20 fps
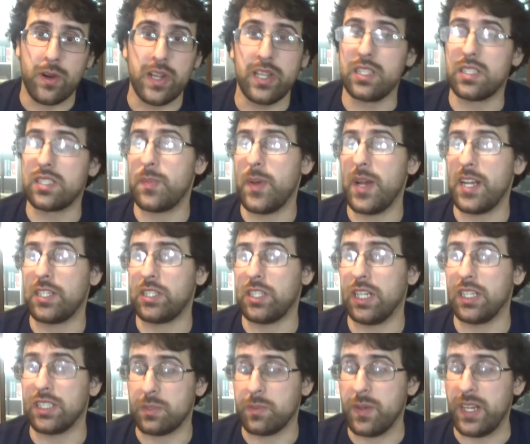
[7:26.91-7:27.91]
and spe-
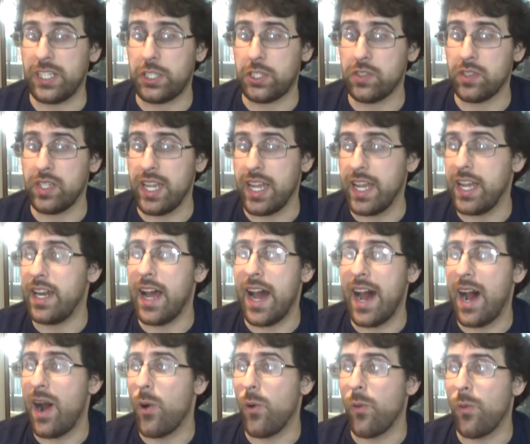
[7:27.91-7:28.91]
especially in
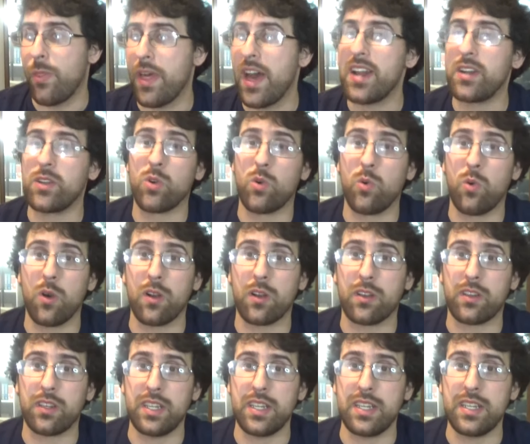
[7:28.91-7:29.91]
how that
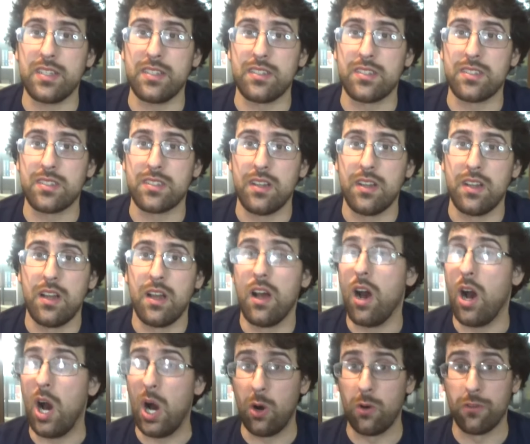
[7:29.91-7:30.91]
quirk is
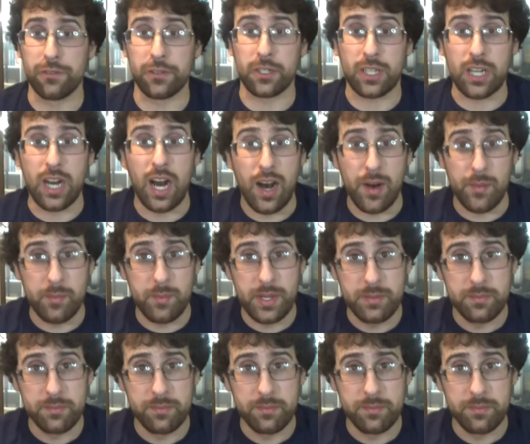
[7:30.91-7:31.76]
overcome.